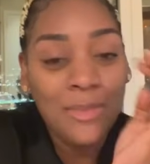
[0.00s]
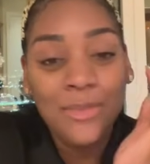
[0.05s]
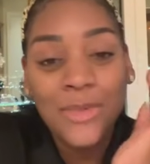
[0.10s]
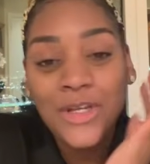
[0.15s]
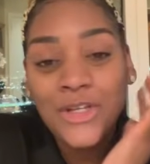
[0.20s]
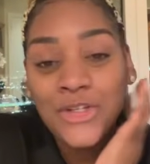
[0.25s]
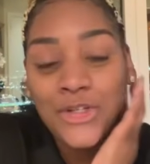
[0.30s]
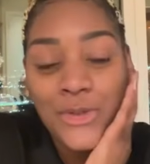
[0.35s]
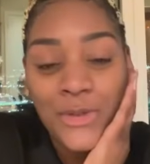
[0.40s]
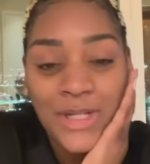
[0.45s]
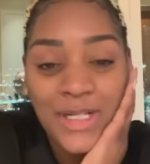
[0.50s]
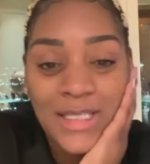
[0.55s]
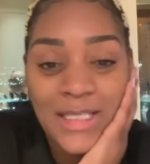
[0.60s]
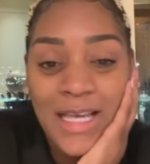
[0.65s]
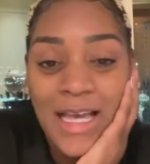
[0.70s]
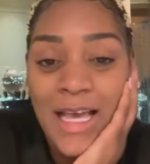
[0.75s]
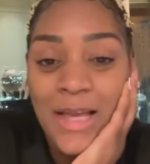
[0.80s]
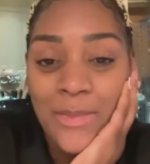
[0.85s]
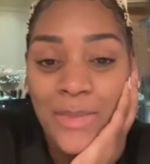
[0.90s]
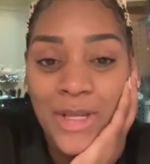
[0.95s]
Be sure to
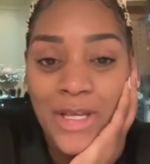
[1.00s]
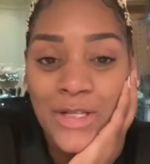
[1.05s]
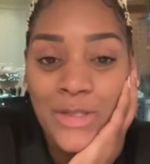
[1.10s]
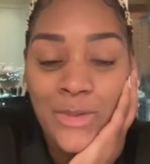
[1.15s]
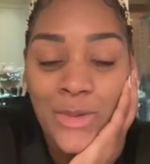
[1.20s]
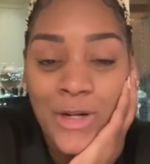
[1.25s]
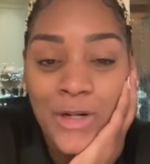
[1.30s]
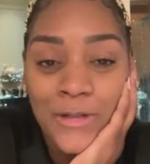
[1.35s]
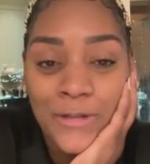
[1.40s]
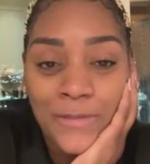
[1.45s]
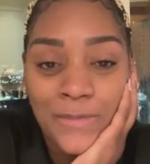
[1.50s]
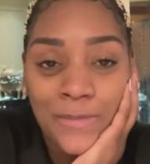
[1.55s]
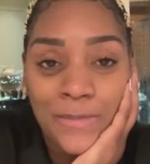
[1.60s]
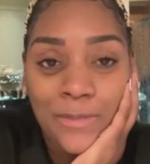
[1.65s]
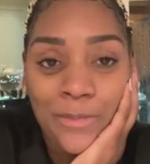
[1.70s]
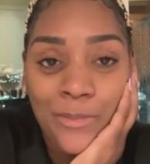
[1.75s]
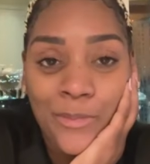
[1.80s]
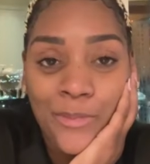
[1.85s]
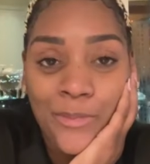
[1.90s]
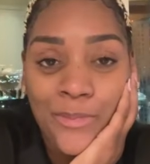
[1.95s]
tag me as well.
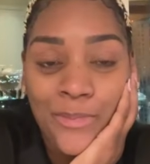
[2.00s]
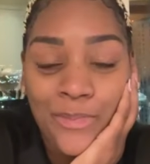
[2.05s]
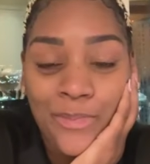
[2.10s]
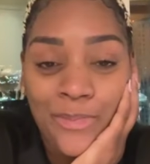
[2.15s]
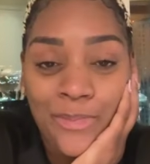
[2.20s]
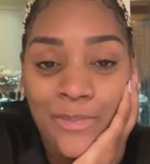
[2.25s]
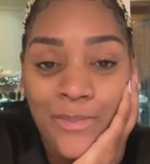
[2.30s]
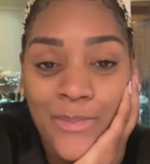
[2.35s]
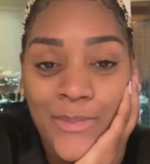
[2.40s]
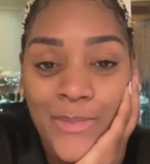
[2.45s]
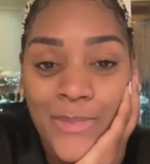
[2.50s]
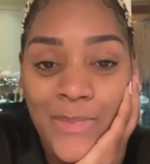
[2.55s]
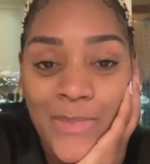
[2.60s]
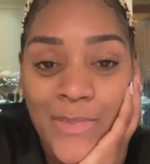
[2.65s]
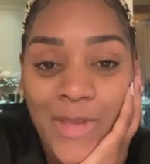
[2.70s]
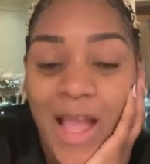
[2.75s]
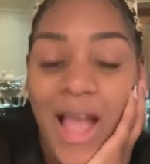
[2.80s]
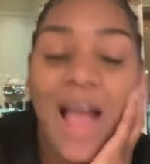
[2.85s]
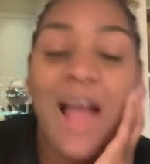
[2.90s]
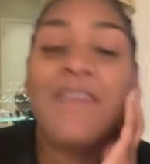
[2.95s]

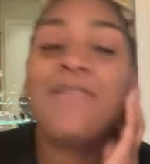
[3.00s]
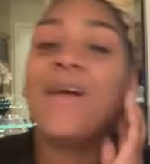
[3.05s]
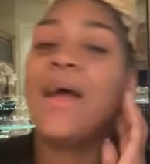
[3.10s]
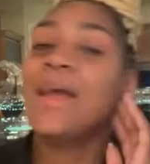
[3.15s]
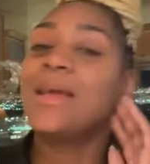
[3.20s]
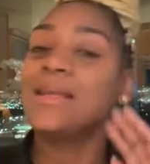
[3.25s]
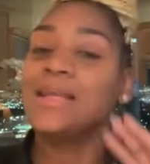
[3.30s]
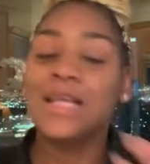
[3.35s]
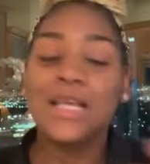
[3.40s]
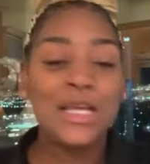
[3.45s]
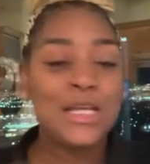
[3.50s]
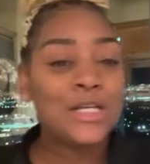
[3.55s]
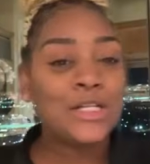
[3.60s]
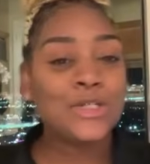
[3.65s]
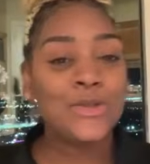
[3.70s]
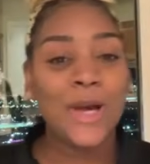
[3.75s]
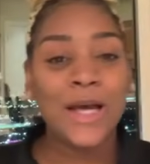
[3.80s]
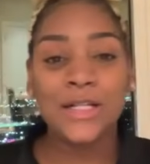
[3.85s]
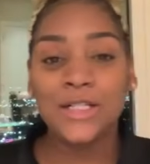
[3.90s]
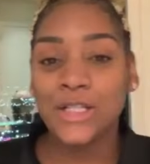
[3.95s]
All right.
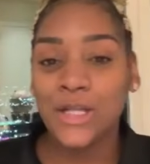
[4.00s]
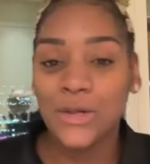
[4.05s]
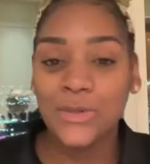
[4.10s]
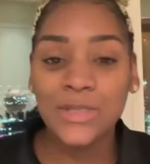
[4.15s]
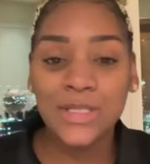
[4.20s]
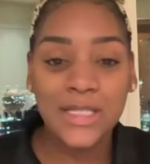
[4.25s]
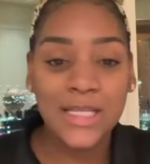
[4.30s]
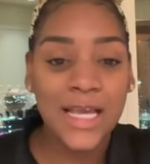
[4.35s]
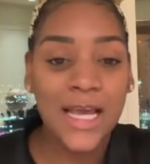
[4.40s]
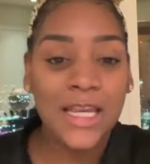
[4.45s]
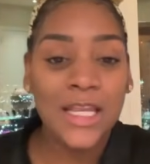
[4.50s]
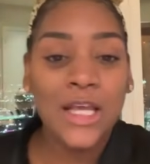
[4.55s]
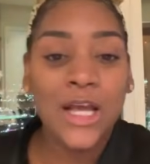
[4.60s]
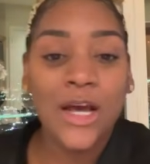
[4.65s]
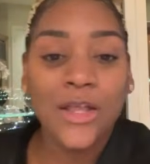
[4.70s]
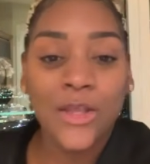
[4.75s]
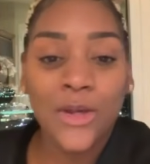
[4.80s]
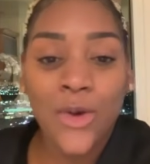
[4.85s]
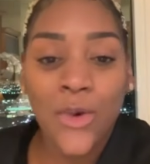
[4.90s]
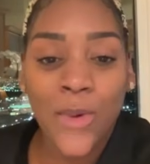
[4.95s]
So I don't see any
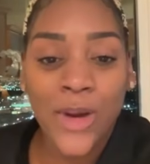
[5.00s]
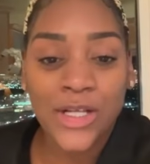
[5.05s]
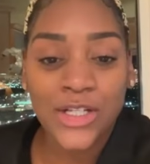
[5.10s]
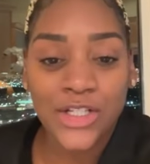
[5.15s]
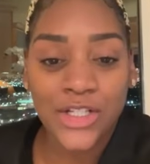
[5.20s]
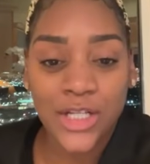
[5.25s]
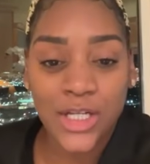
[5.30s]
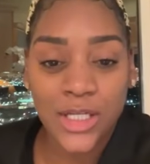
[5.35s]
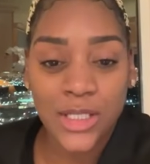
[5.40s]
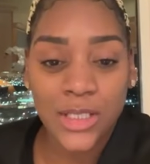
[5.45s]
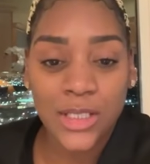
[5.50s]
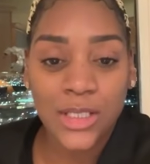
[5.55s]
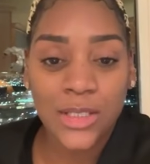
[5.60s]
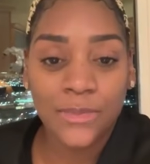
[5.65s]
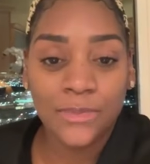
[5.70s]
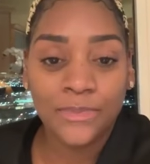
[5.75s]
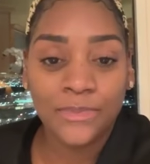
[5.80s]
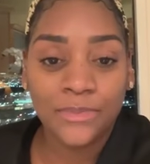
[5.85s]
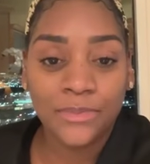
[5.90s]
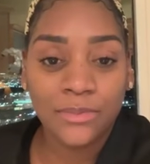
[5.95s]
other
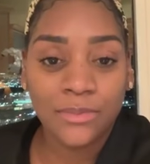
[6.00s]
questions.